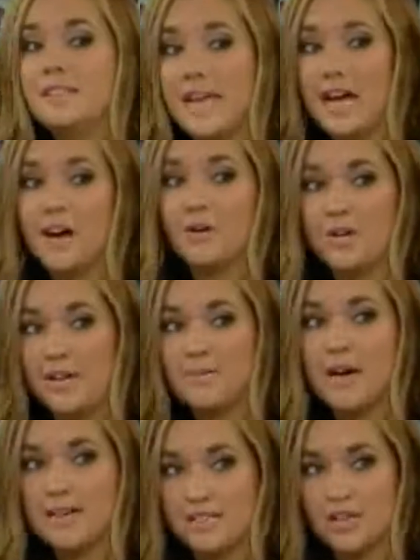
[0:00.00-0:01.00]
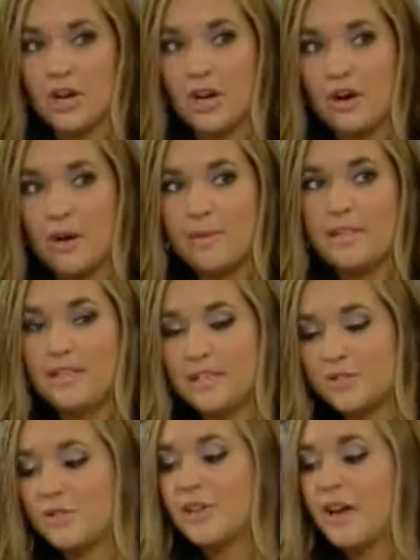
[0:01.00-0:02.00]
down in Mexico. I mean,
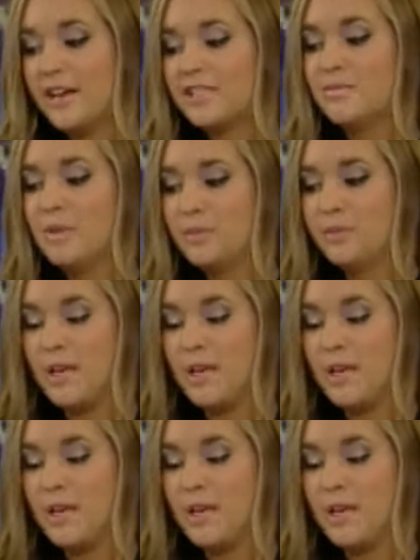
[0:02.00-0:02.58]
these are the kinds of people